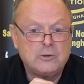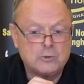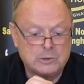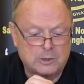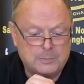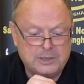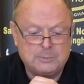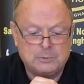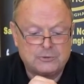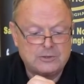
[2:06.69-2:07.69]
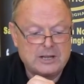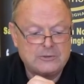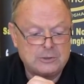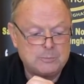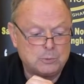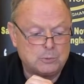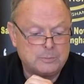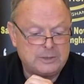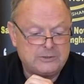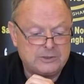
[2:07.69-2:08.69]
to a lot of people. So that's an
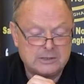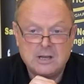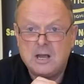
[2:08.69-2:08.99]
important meeting.